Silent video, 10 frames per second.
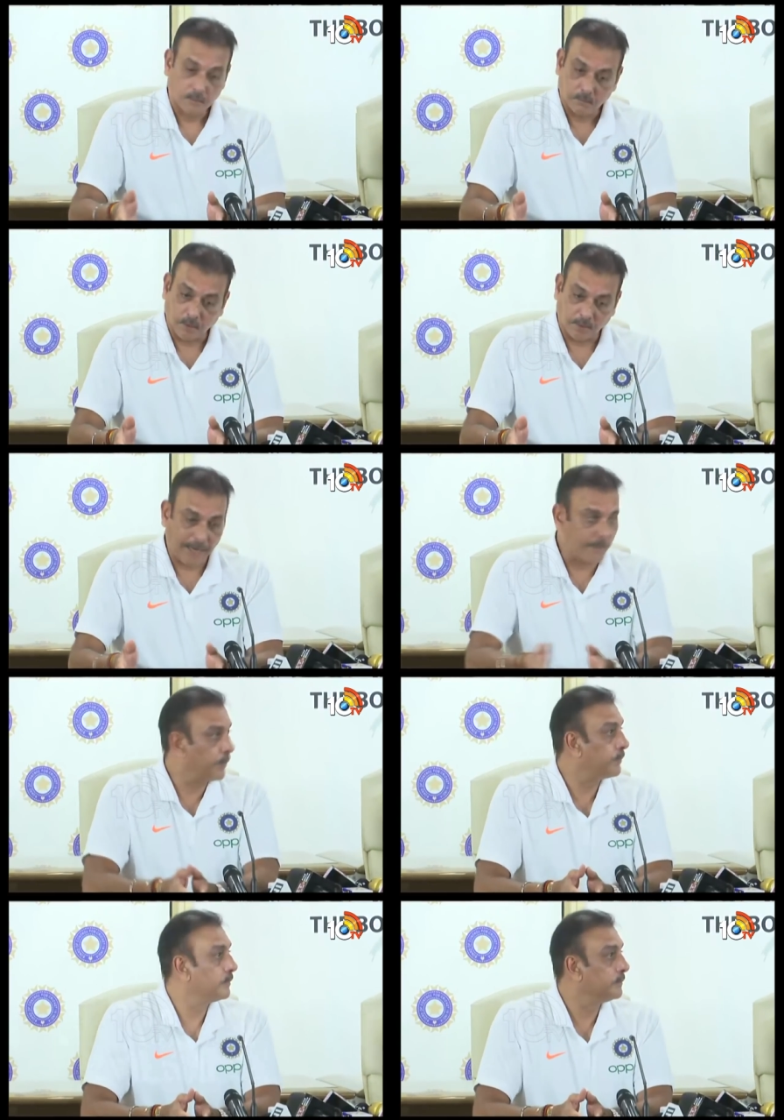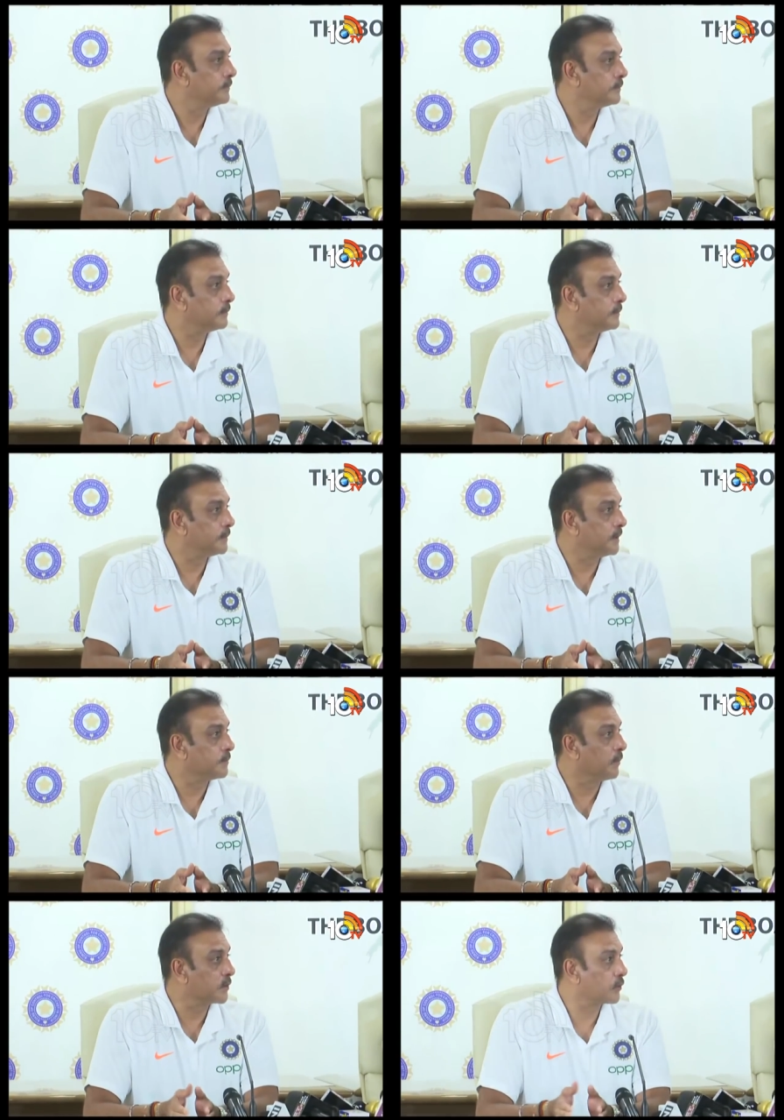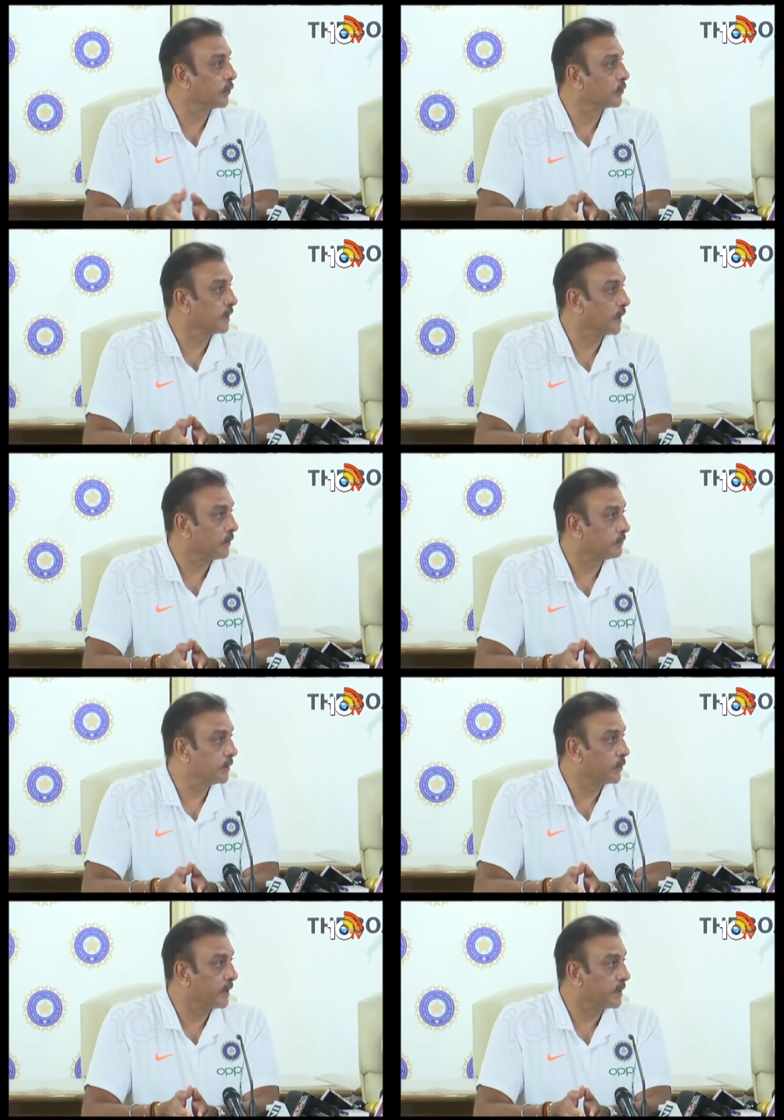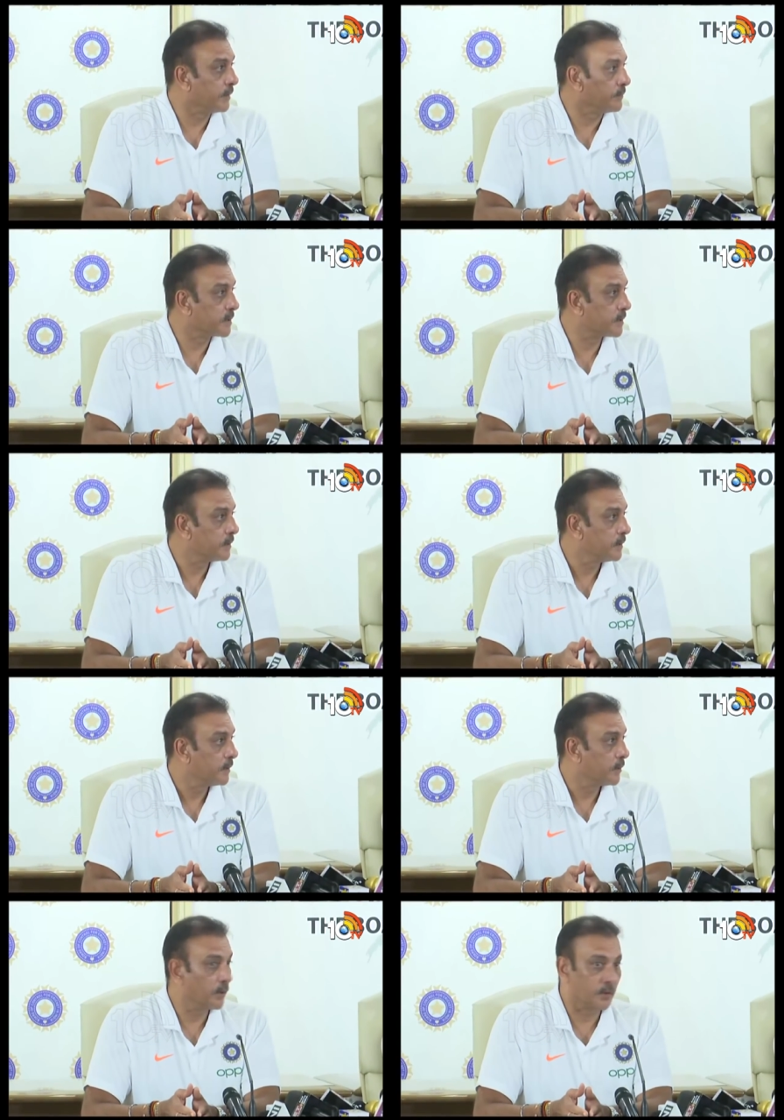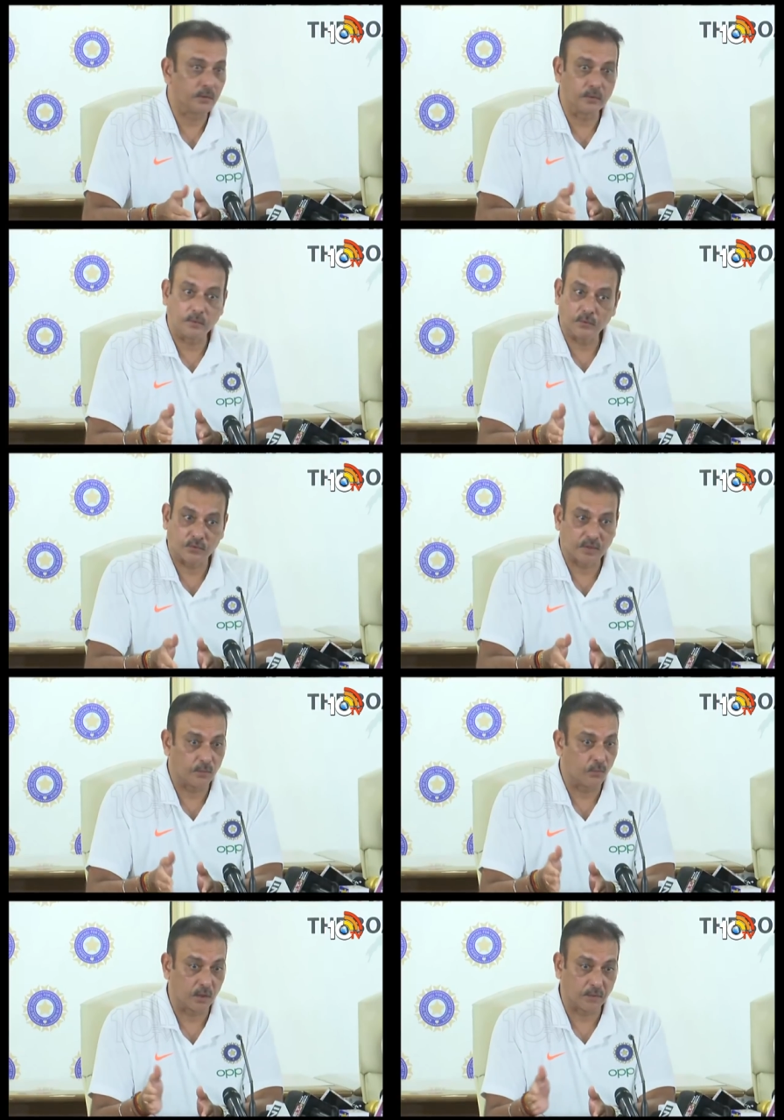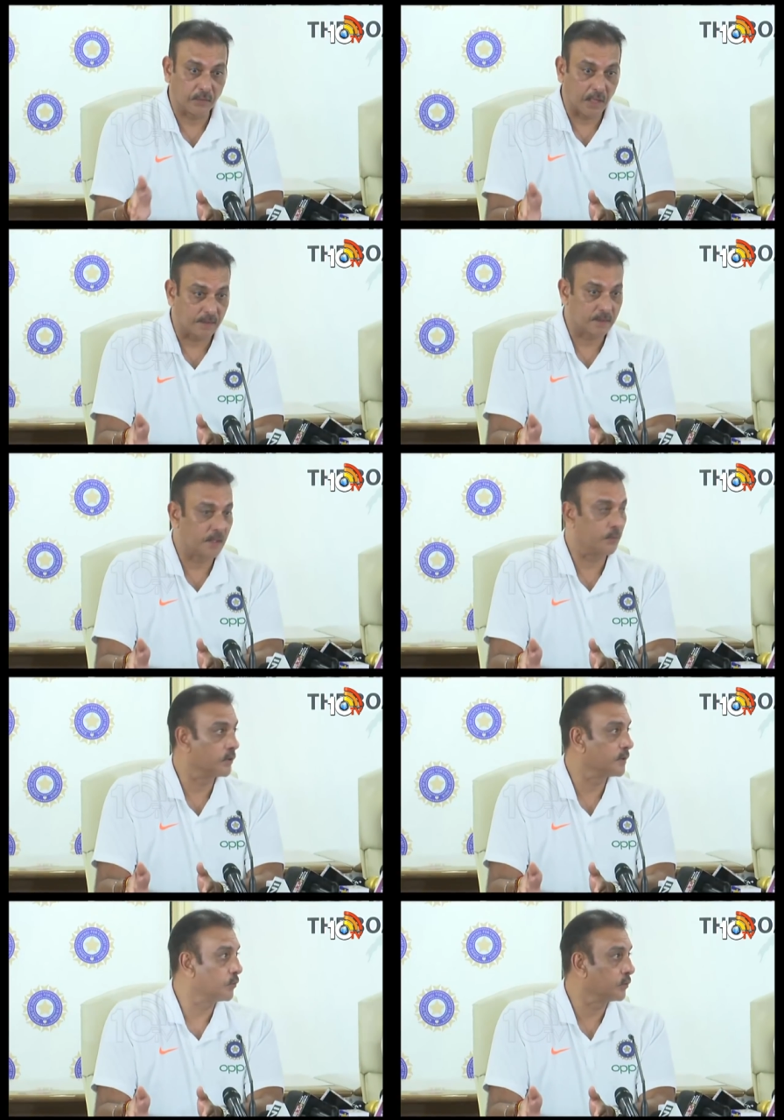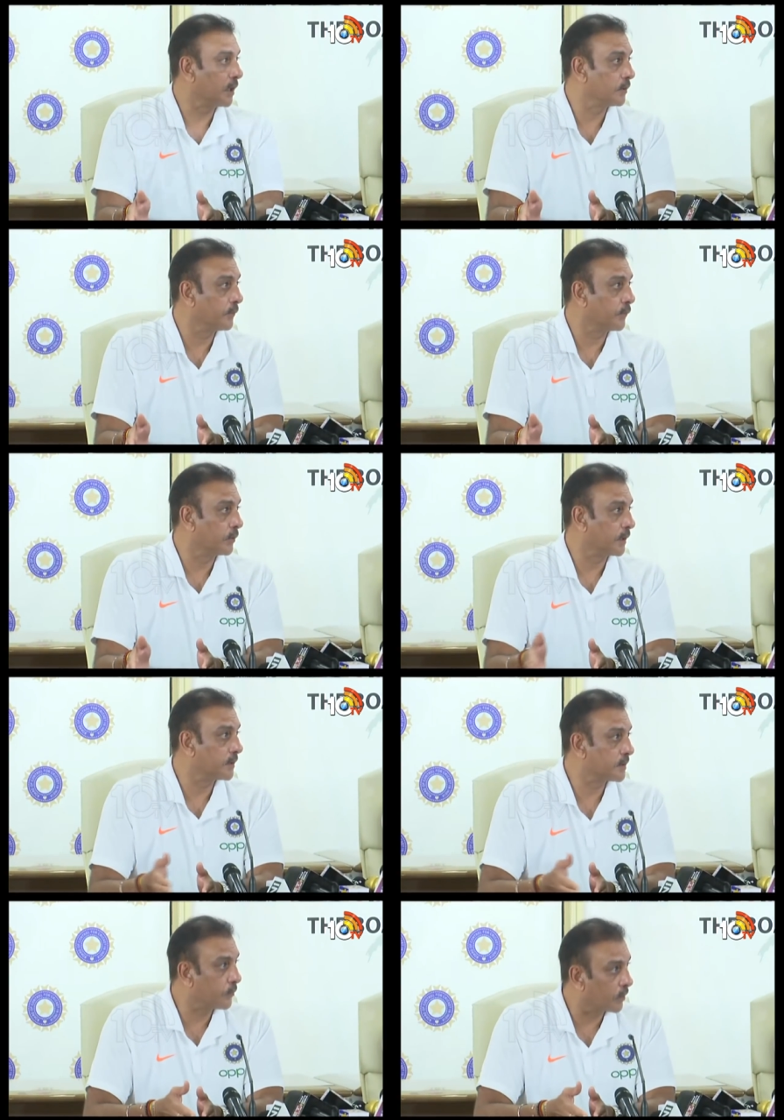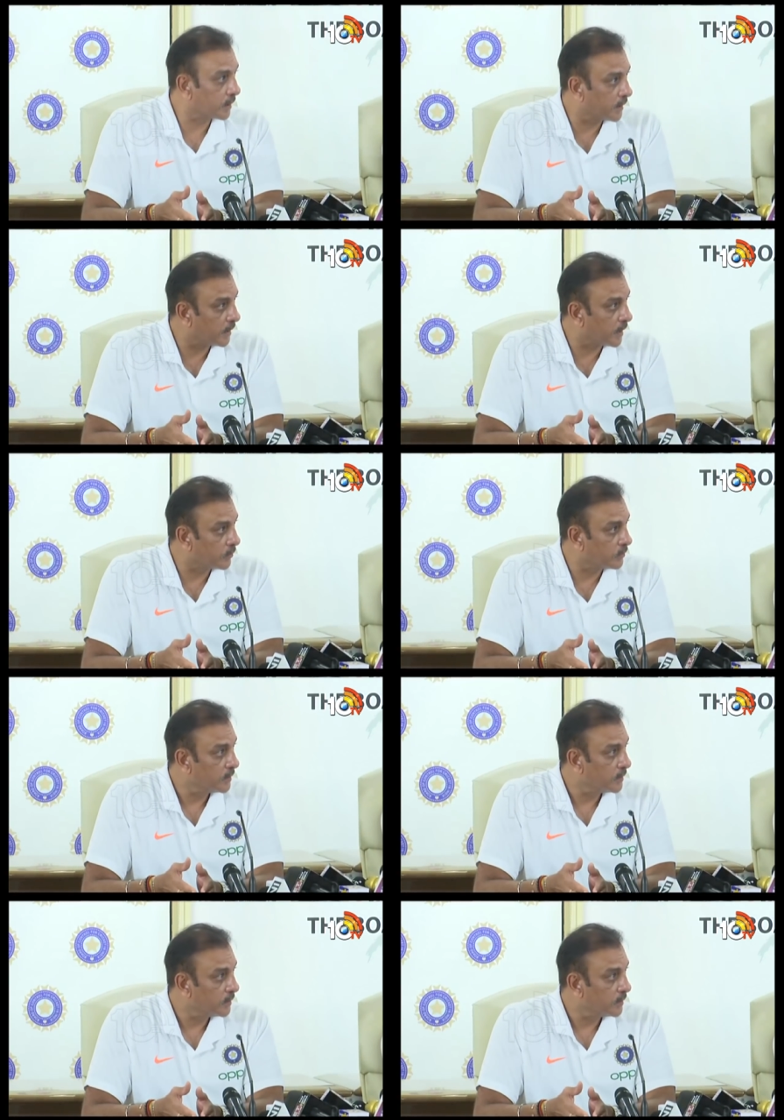the gap is much closer now between teams. You know, you, you see what Afghanistan was in two thousand fourteen, see what they are now.